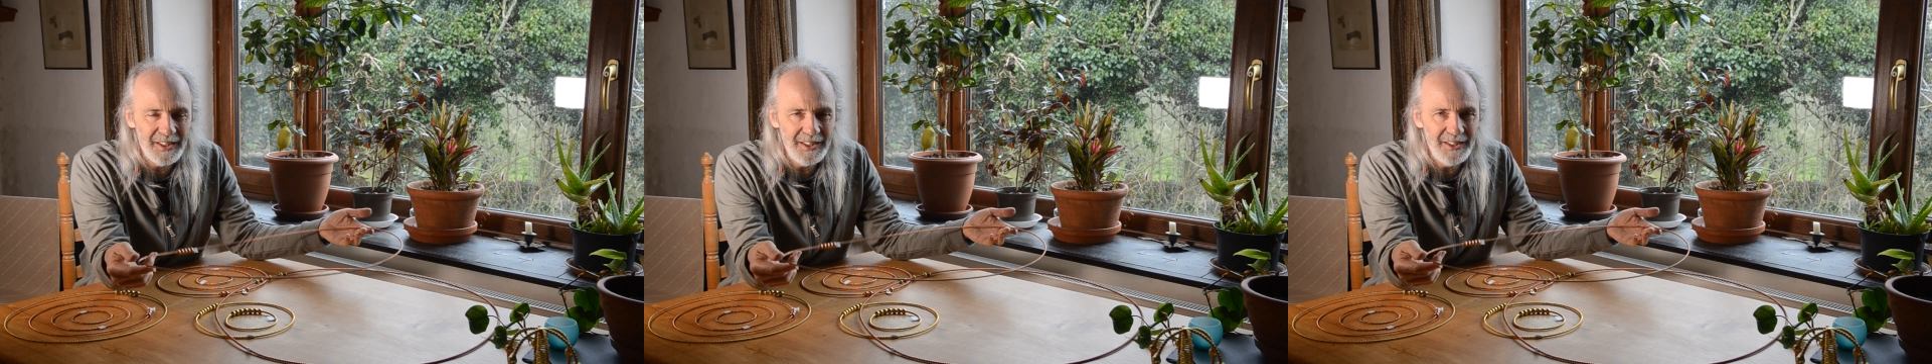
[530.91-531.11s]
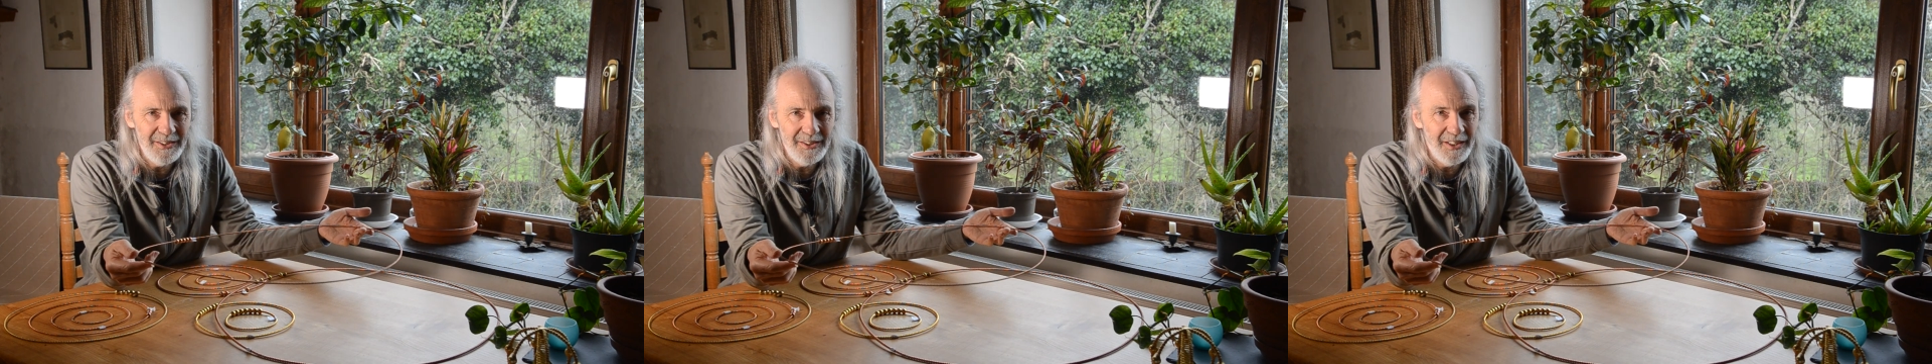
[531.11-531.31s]

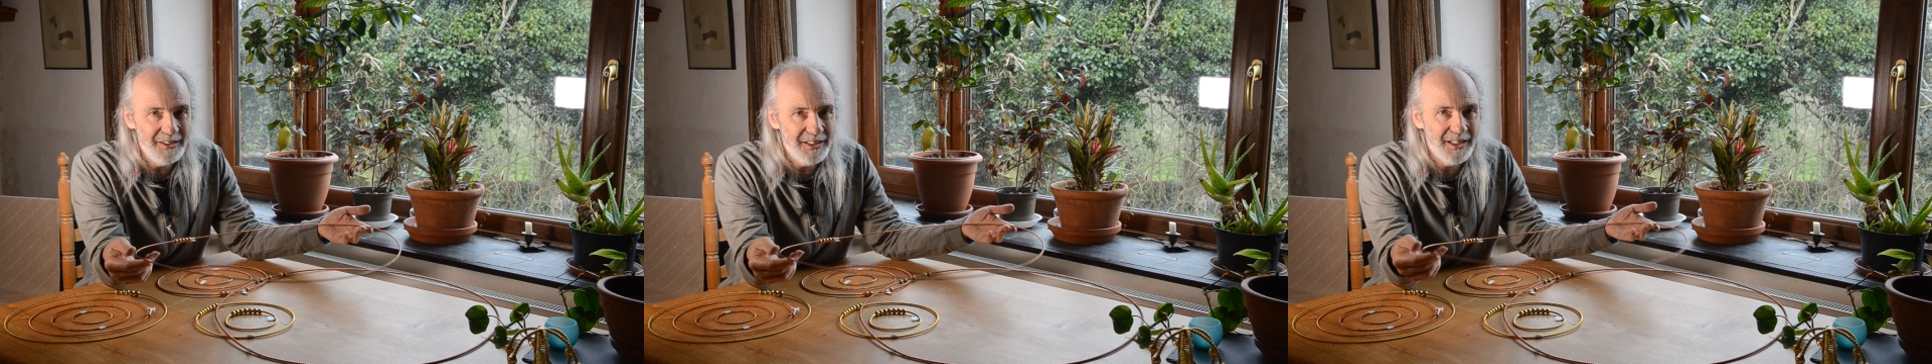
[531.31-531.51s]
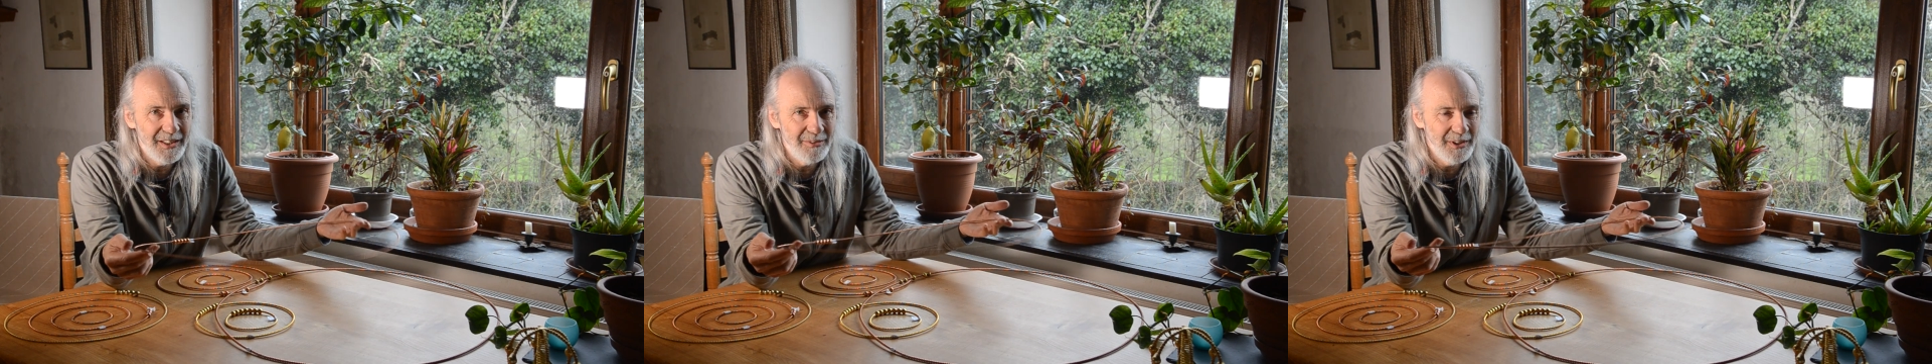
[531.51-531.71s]
you don't
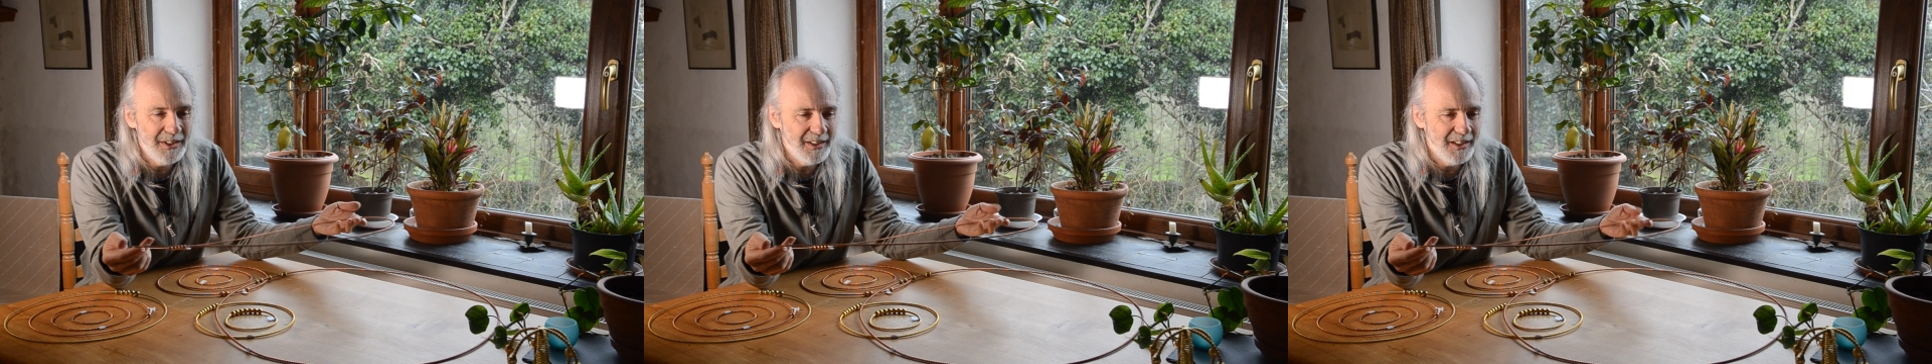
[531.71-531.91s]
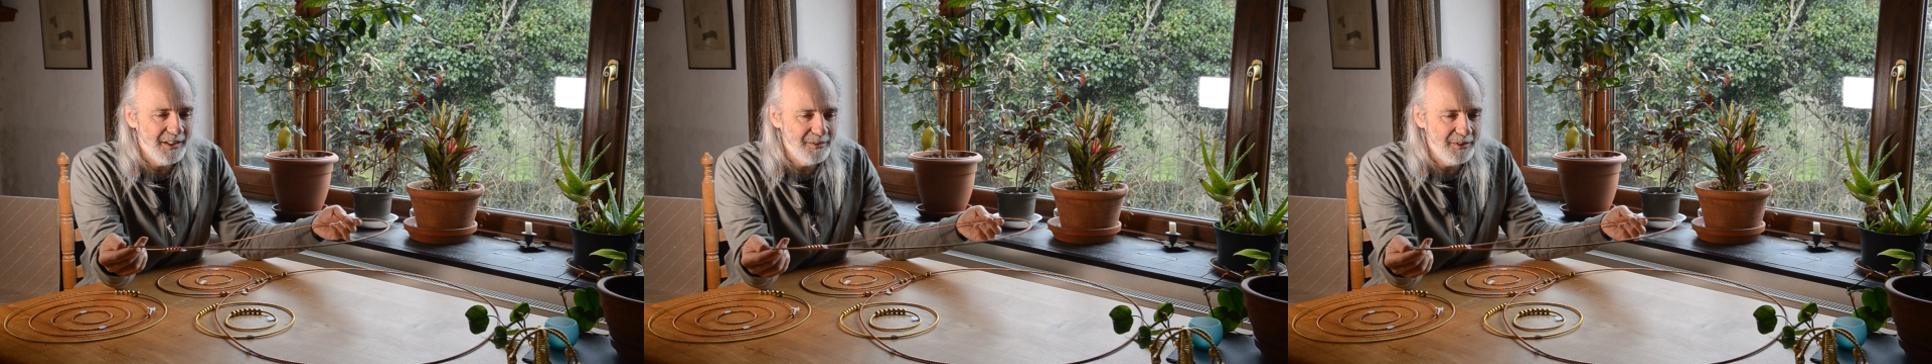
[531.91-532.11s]
get
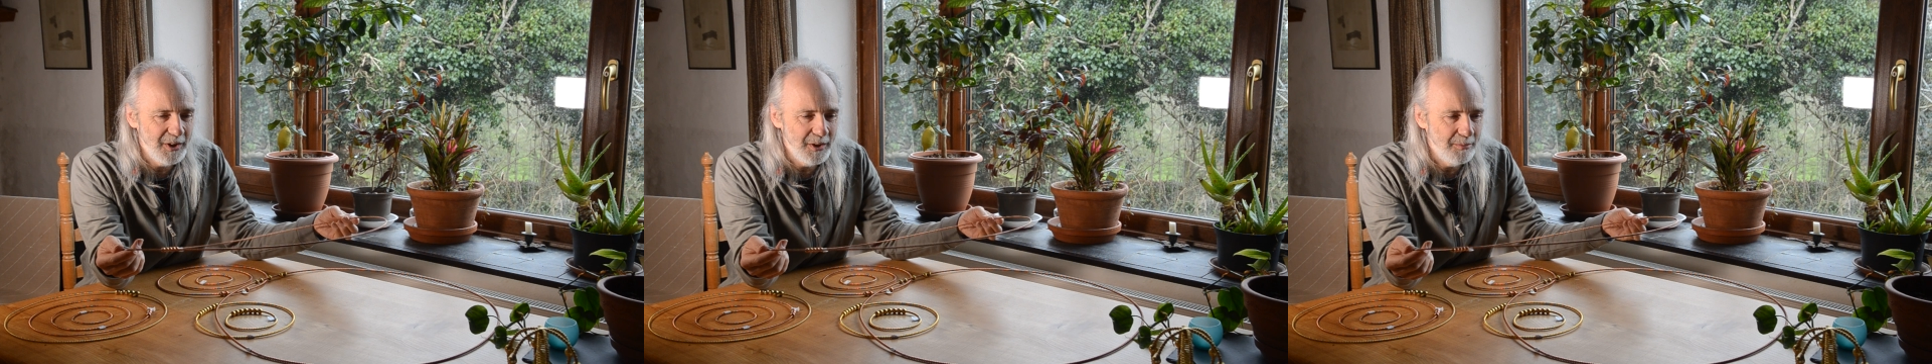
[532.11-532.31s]
3.5